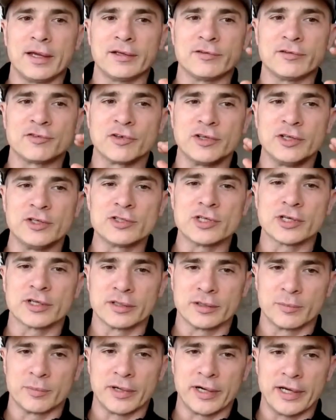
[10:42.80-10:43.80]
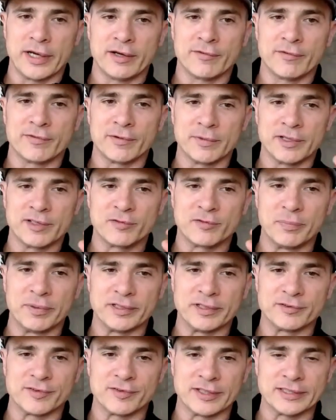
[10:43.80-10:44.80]
And so you took a little break from
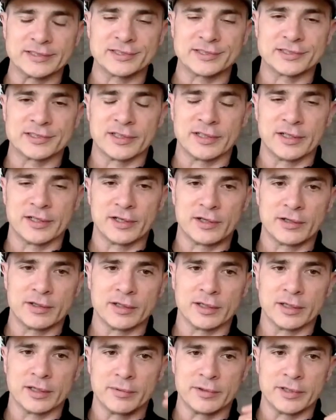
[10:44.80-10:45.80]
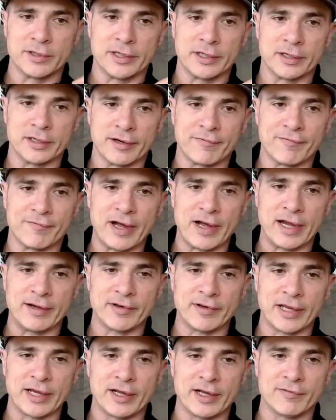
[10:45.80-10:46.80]
this business. So here you are, you're like
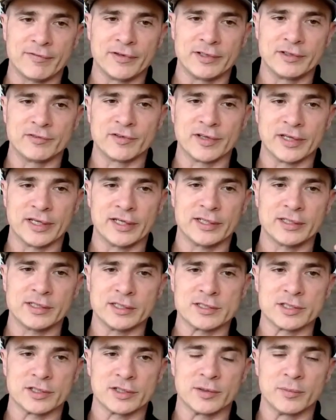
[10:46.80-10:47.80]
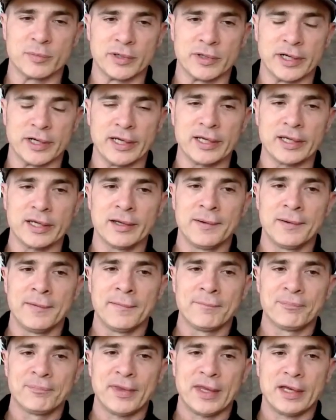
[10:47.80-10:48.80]
5.5 years in, you took a
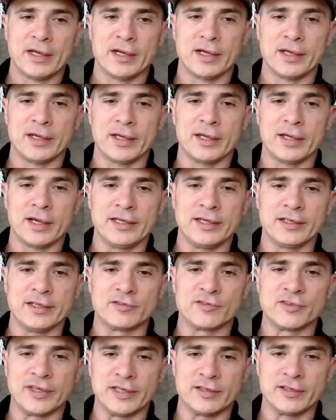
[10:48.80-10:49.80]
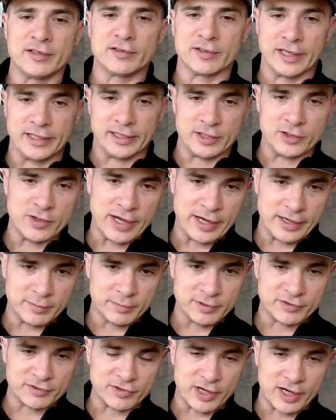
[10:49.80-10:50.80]
break. And I did see like
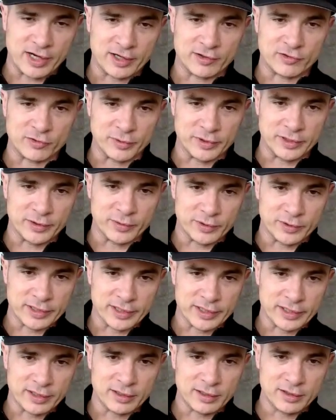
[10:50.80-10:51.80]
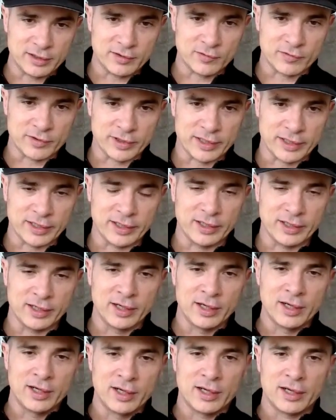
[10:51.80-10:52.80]
you had a massage when you were there, right?